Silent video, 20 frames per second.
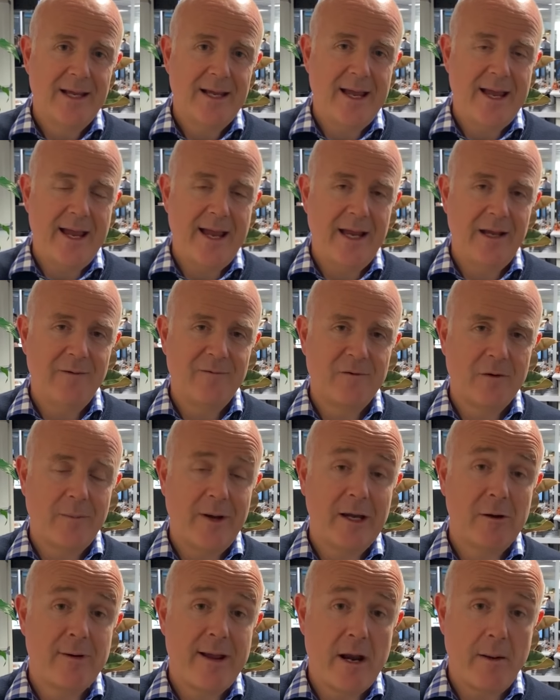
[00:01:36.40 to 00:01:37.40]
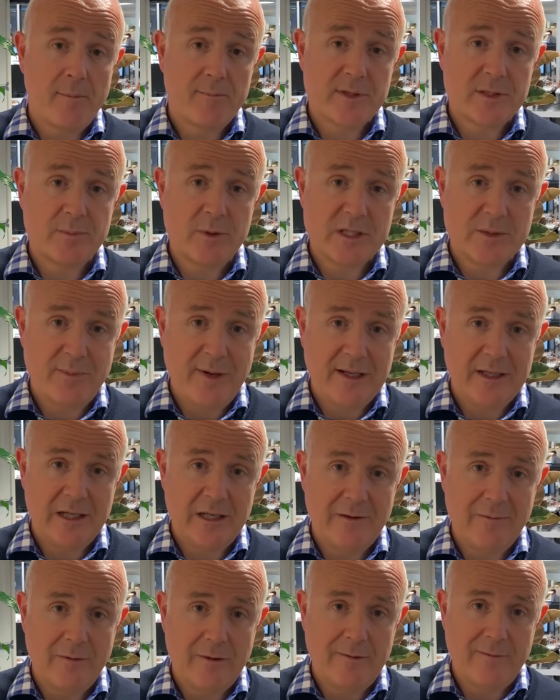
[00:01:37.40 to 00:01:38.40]
and from a ground ops
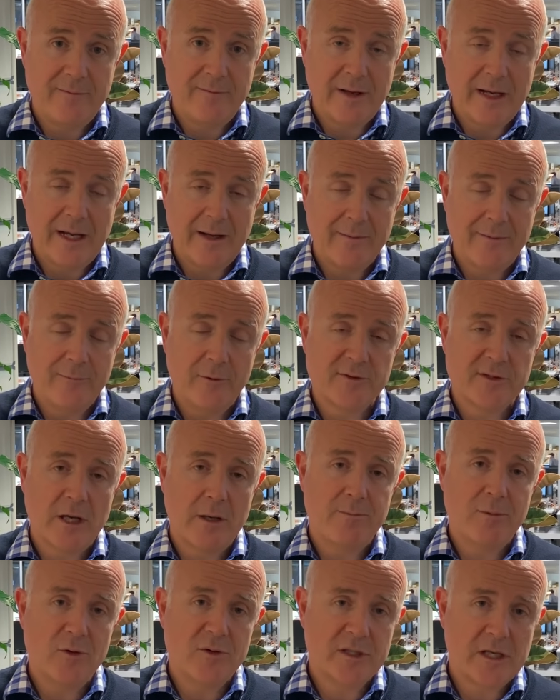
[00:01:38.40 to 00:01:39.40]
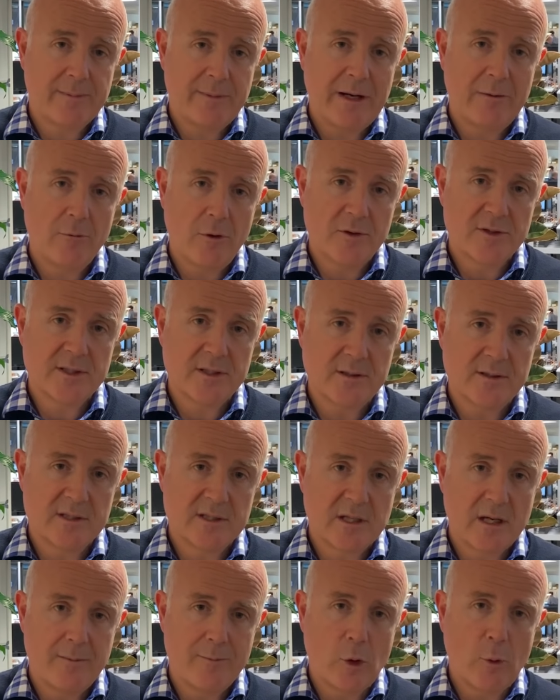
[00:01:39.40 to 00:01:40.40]
perspective, we've also boosted up our rosters,
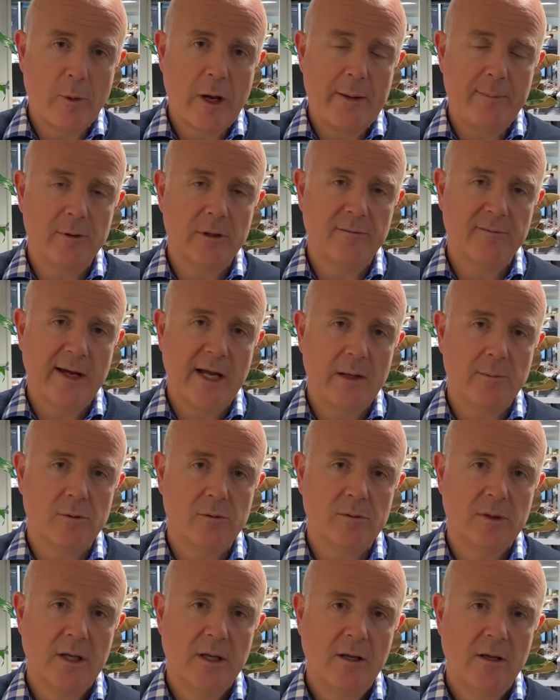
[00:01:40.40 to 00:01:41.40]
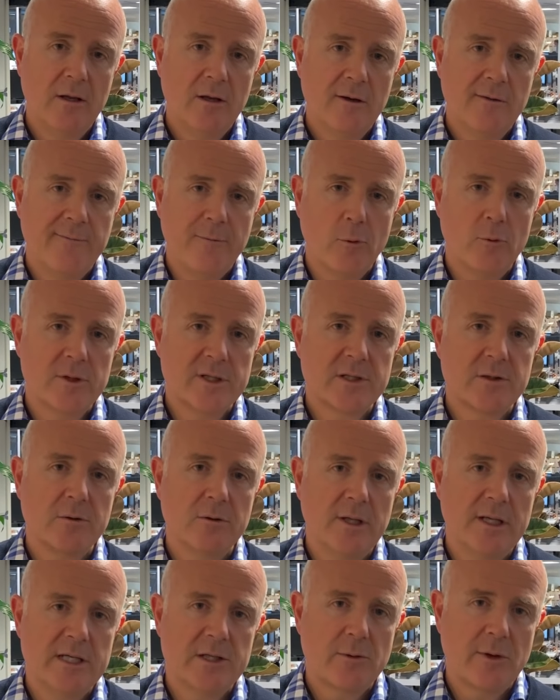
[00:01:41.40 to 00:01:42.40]
so more people available for us through
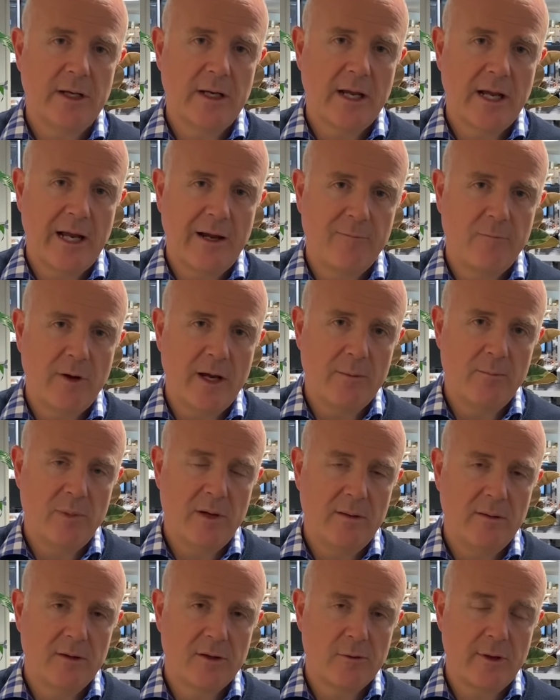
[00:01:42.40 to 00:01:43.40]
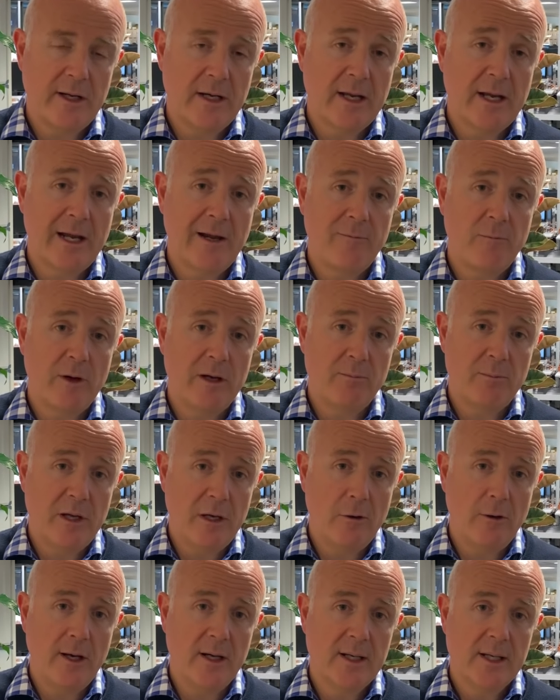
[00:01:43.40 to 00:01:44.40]
these 3.5 week
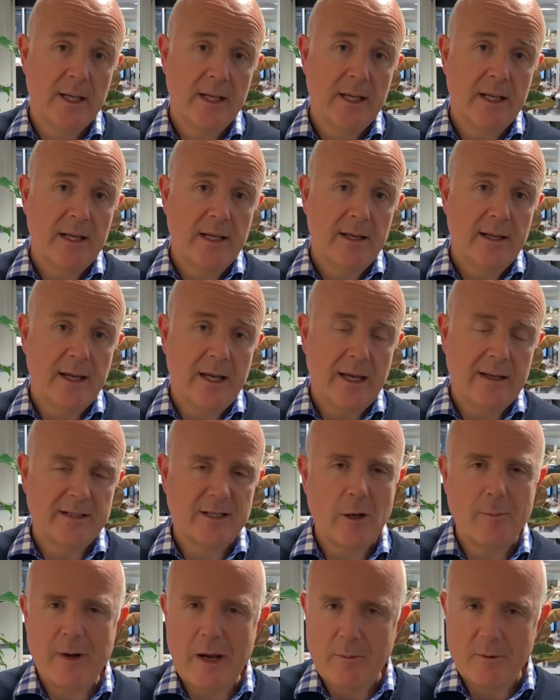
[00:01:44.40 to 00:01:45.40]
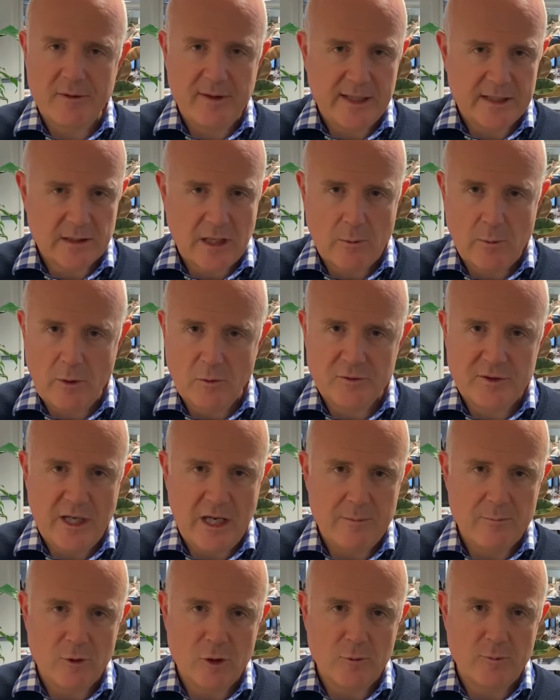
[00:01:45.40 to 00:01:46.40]
period to help out with things like
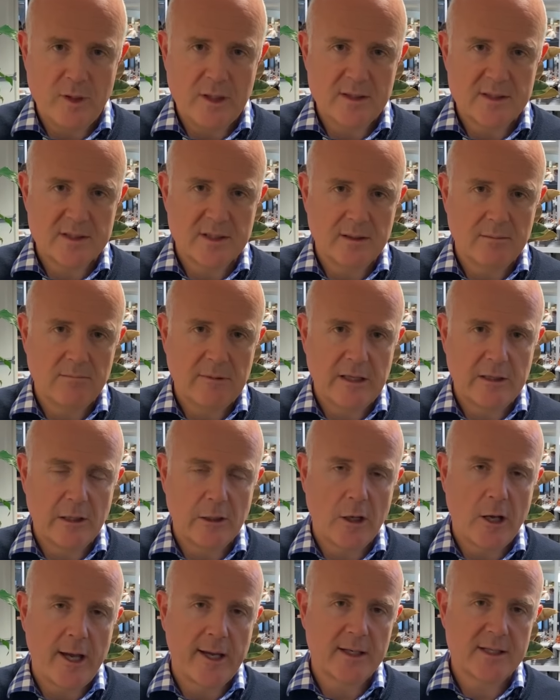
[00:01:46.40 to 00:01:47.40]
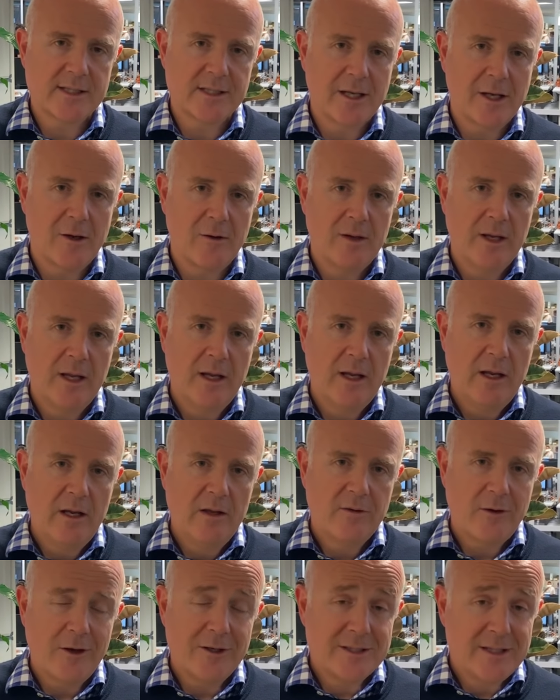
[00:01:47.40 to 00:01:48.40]
wheelchair movements and the like. So
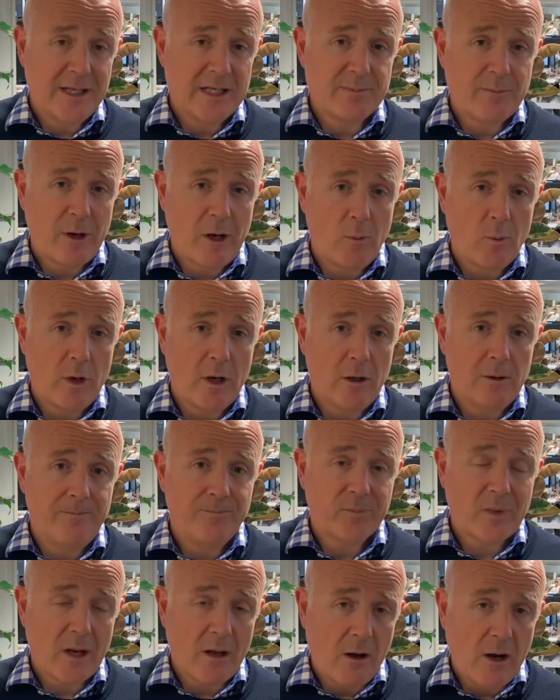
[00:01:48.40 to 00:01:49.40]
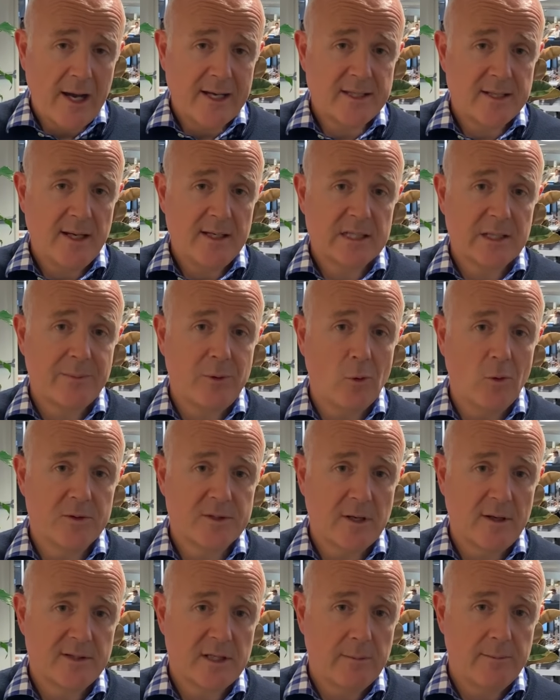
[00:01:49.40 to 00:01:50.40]
those things bode well. IT support's
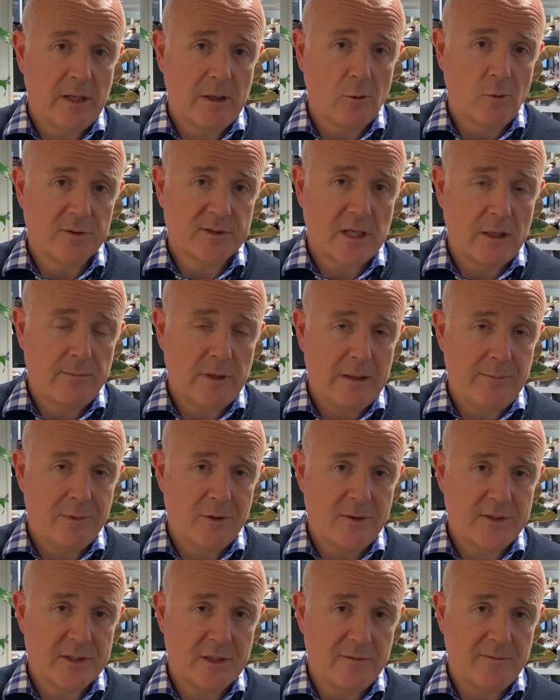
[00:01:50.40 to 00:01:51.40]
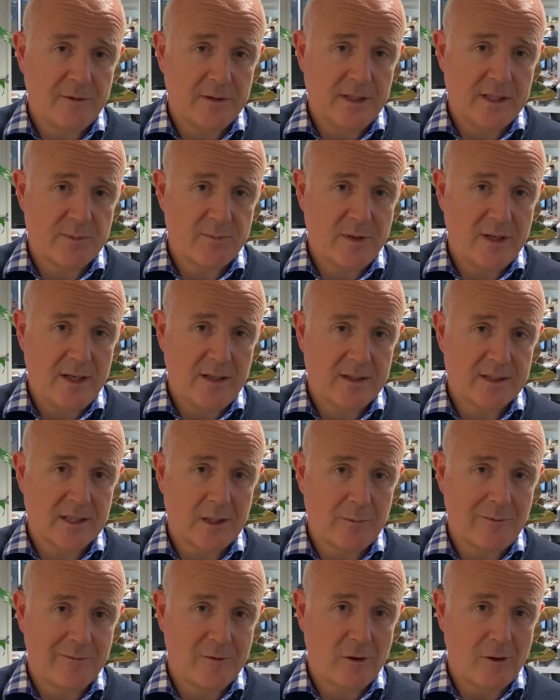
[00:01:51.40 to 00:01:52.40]
also been boosted for this peak, so
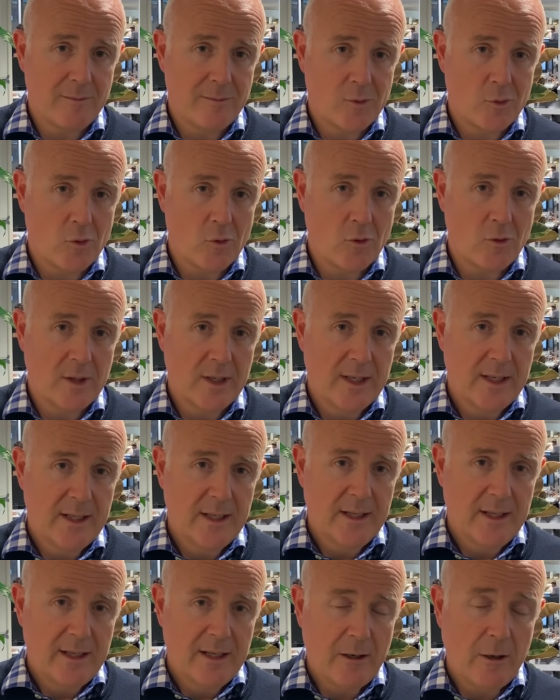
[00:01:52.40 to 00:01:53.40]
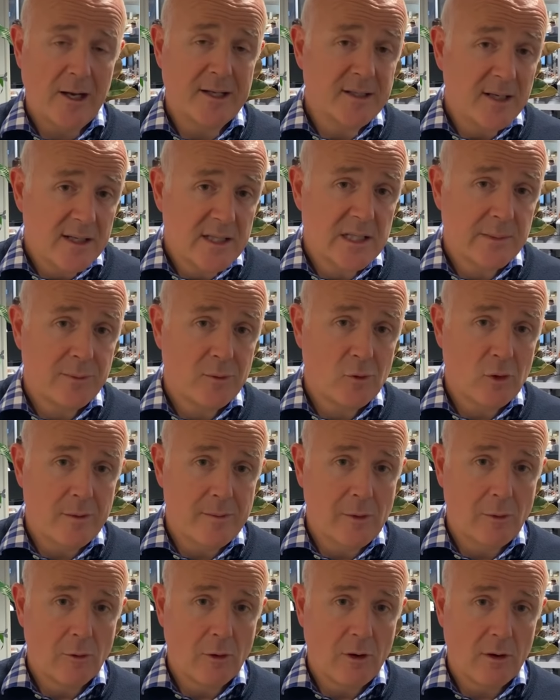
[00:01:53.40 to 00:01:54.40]
we've got more IT support,
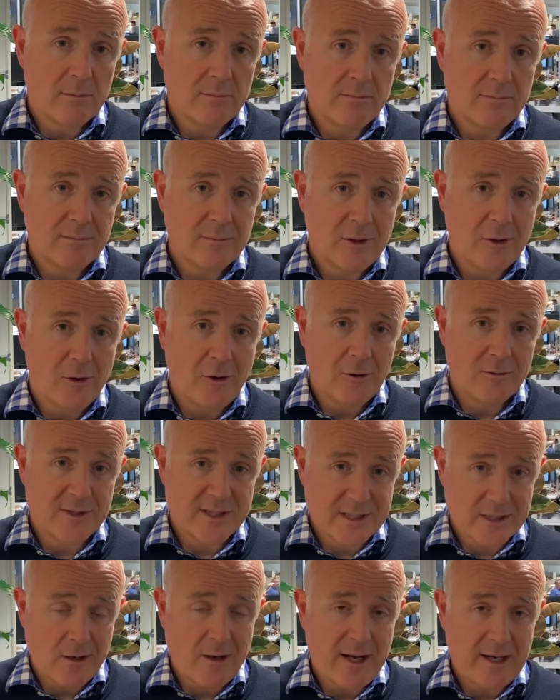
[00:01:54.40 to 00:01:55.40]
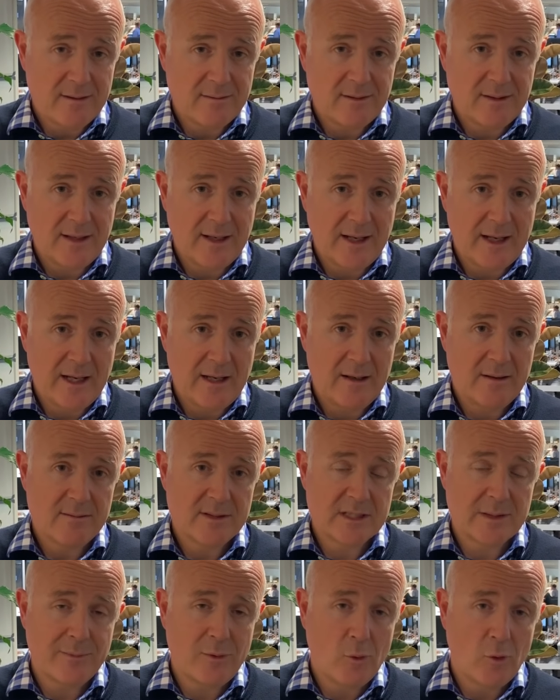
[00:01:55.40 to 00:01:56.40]
more on-site
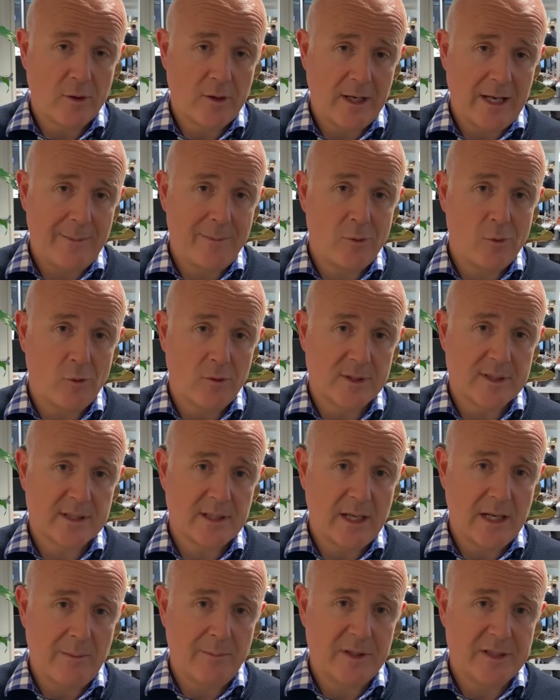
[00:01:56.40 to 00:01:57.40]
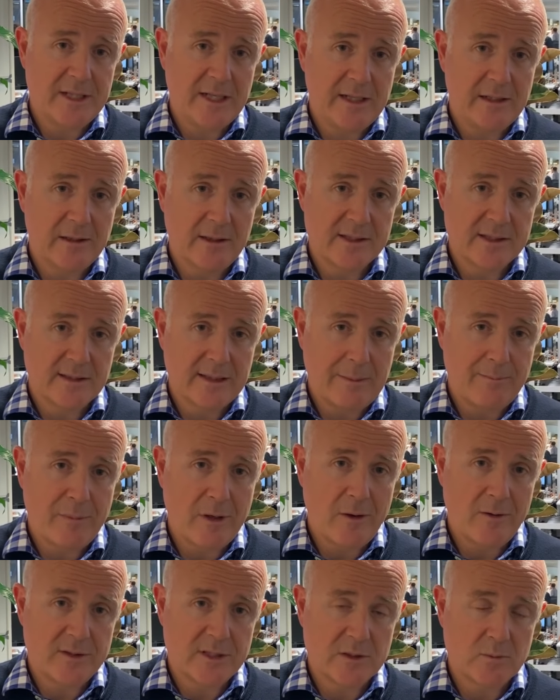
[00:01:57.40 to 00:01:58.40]
support at airports in particular, so that
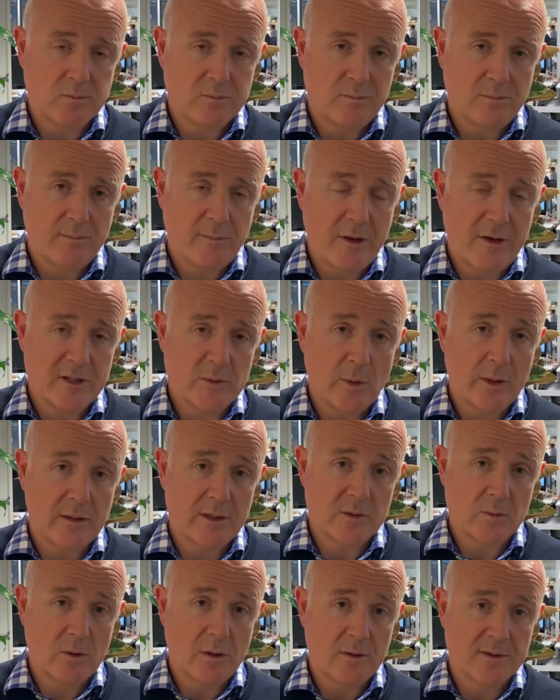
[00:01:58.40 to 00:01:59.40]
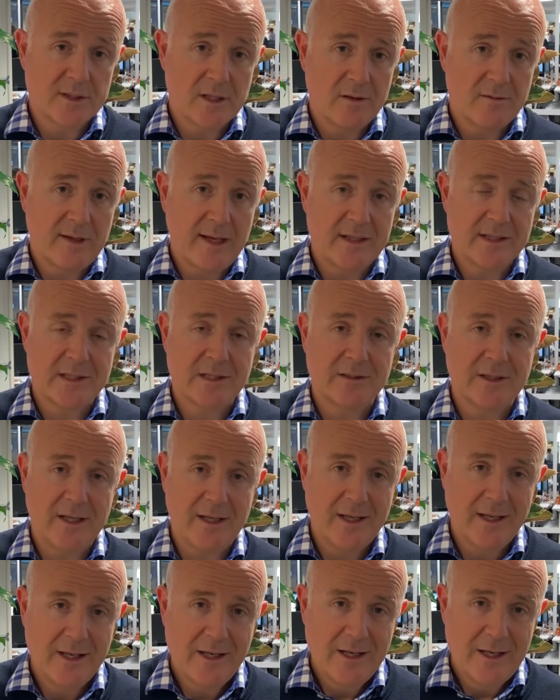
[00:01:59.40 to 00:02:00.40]
bodes well as well. So thanks to the
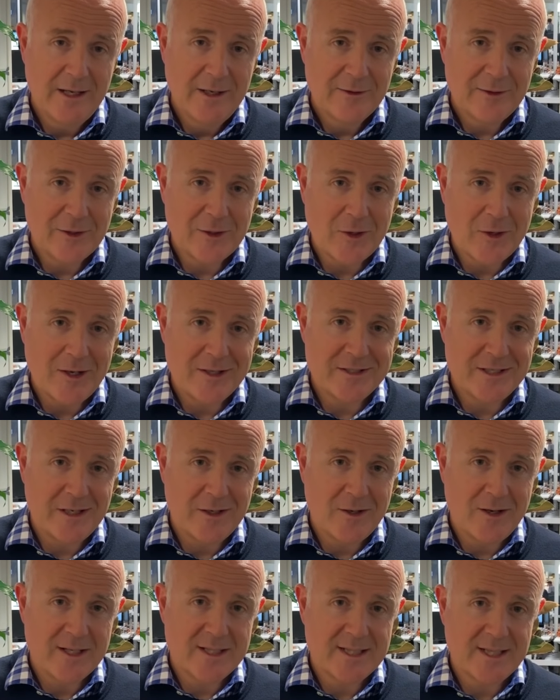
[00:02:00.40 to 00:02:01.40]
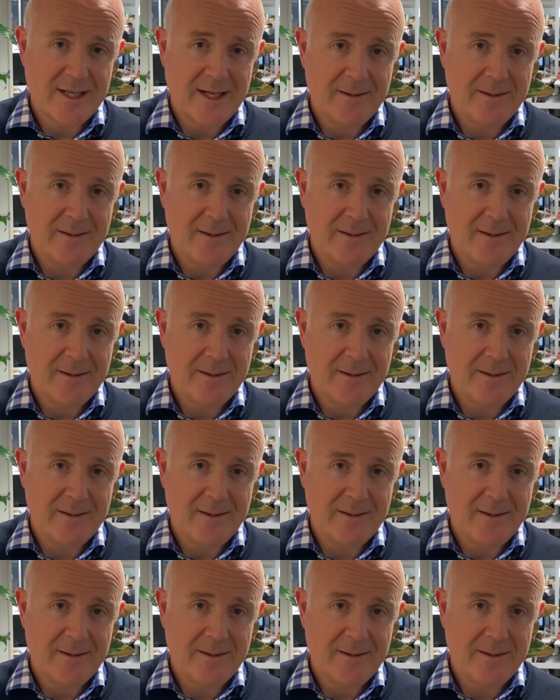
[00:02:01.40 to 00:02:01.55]
guys in IT.